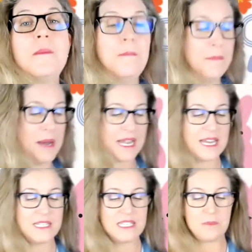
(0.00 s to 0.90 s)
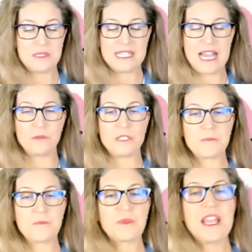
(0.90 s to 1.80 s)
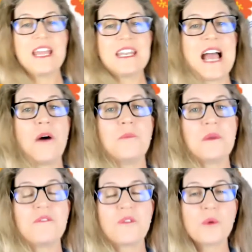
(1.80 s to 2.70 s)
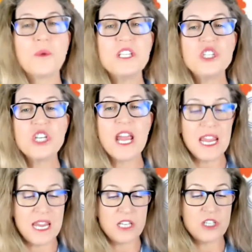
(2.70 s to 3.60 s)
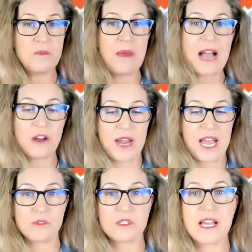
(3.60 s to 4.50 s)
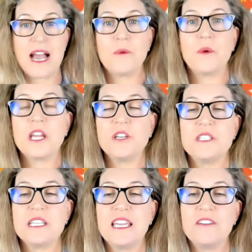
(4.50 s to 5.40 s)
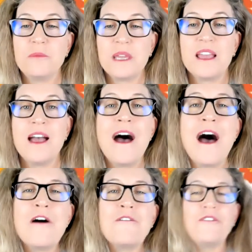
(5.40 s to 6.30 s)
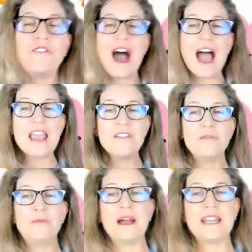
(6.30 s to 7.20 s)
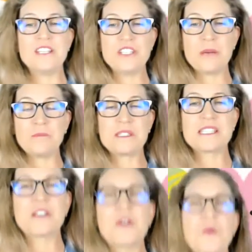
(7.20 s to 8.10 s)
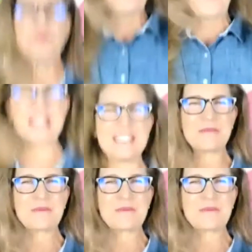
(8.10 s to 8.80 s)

Bunny, deep sound. Now, before we change backgrounds, I want you to give me 5 bunny jumps. 1,